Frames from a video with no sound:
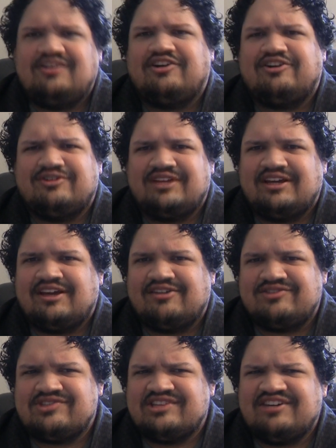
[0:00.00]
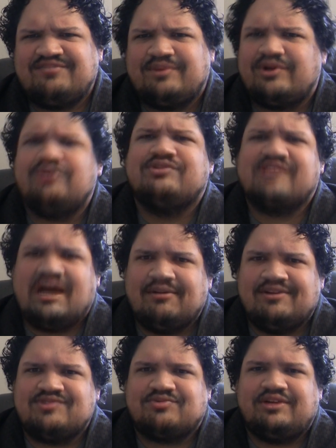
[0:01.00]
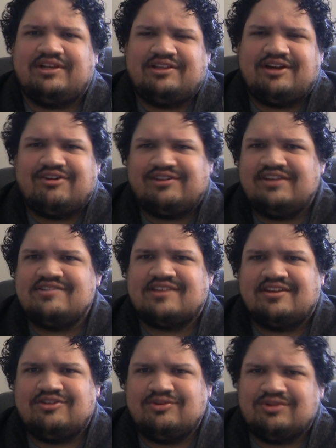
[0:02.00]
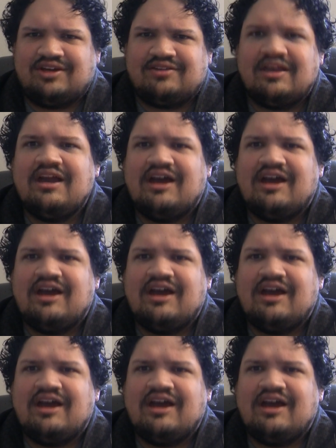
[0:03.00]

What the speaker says: all that kind of stuff, but all tablets really nowadays can do that.